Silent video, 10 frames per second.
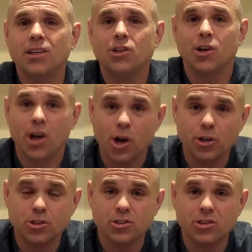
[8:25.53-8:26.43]
You're going to
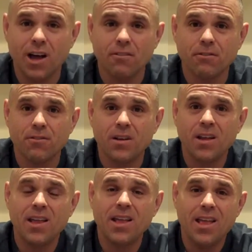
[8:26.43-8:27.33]
hurt yourself,
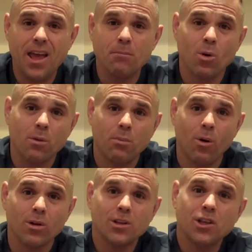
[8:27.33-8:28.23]
and more
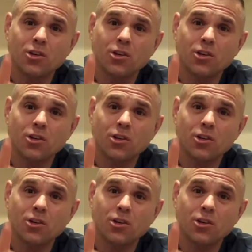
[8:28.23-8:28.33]
importantly,